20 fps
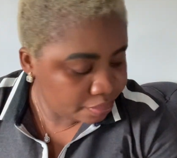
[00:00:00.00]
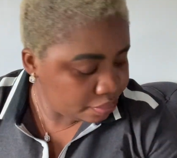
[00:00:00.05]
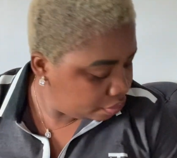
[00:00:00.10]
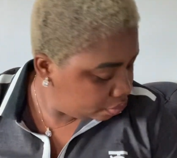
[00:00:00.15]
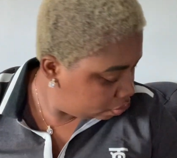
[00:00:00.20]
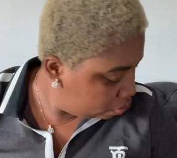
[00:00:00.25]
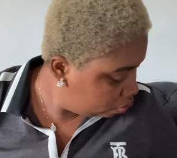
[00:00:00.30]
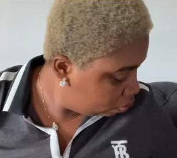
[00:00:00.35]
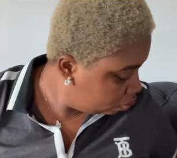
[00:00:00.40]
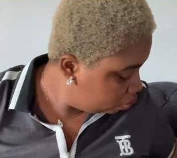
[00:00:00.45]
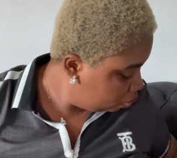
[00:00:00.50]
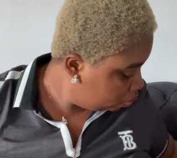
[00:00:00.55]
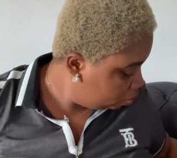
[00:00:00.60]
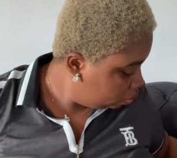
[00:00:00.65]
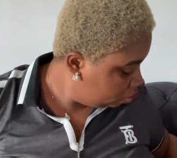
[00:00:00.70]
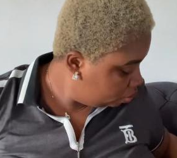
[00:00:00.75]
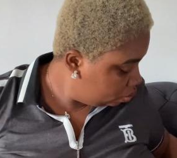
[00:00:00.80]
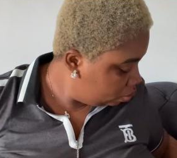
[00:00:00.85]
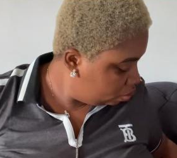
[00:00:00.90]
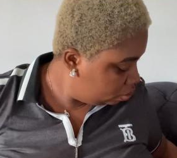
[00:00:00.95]

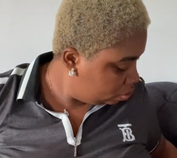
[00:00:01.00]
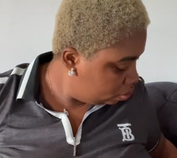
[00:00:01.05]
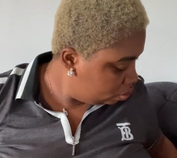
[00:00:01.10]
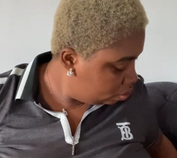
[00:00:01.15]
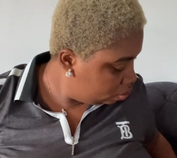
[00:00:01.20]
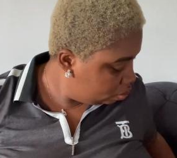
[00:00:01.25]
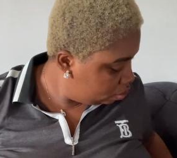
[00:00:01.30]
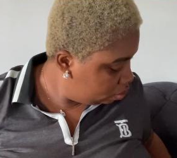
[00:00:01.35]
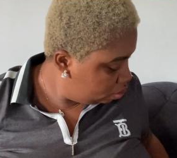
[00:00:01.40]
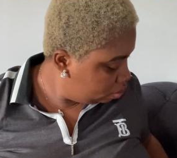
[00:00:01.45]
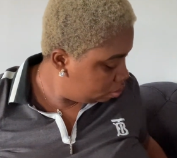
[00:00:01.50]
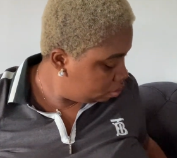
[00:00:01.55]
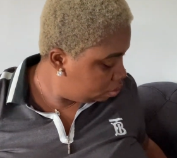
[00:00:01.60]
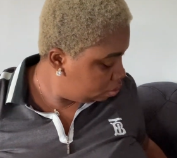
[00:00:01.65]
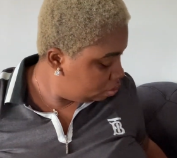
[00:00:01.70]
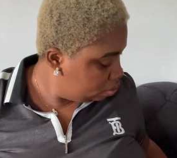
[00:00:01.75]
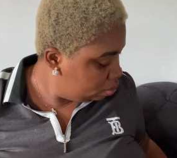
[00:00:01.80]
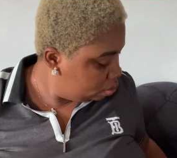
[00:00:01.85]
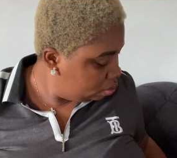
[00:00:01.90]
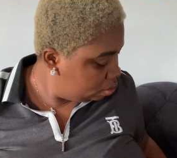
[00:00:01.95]

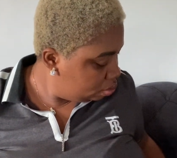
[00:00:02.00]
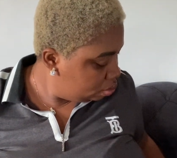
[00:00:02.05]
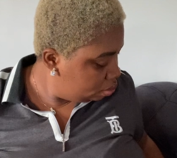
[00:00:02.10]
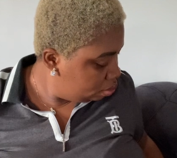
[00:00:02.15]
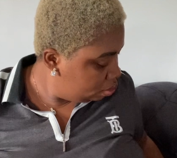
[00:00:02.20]
Nobody speaks.